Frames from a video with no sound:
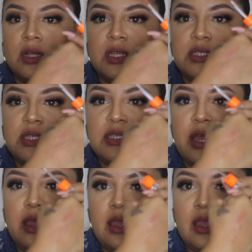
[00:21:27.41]
This is
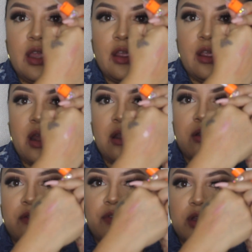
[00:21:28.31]
it here. I don't
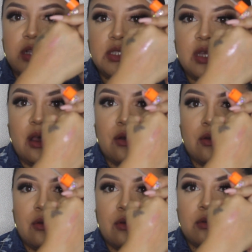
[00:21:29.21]
know if you can tell.